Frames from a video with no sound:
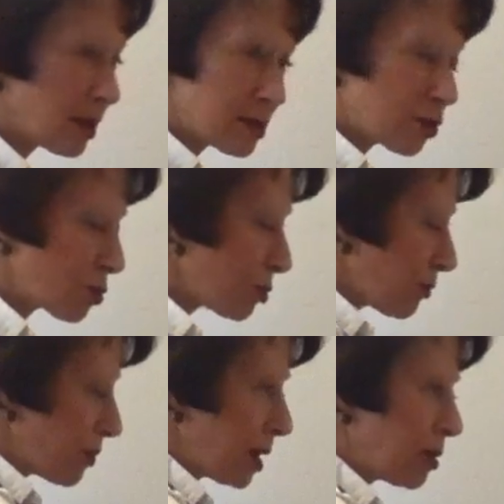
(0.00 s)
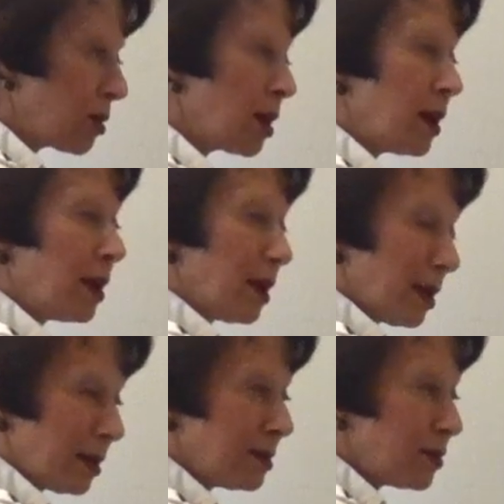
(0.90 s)
It's a short finger,
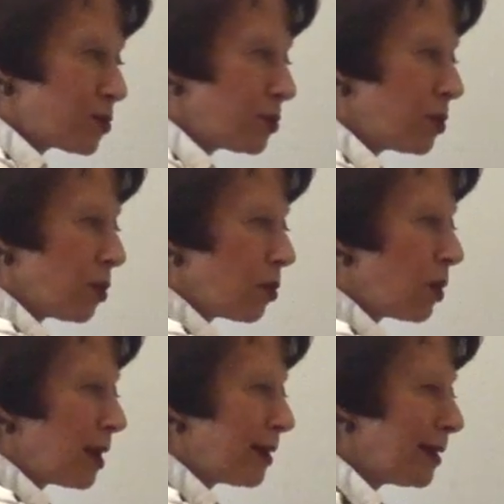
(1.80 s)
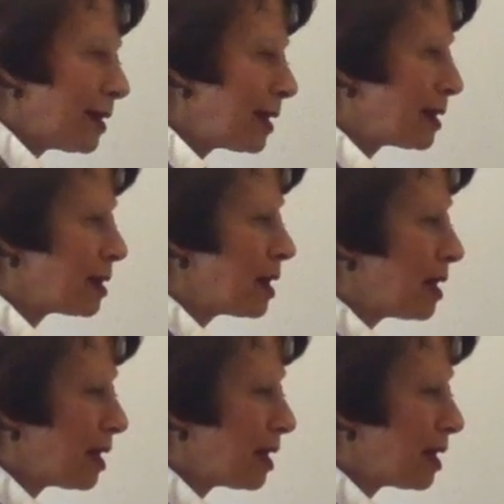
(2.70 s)
and it needs to go in.